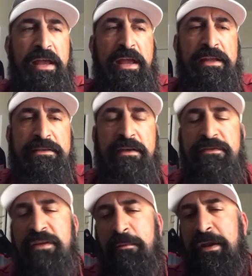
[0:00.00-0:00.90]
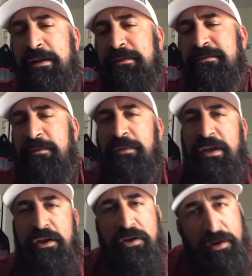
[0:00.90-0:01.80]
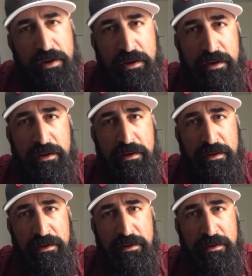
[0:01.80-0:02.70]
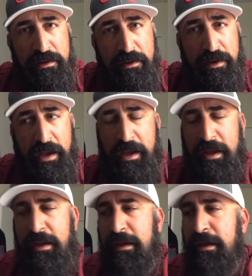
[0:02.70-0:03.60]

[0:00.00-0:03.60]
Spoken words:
It's if somebody did something good, okay,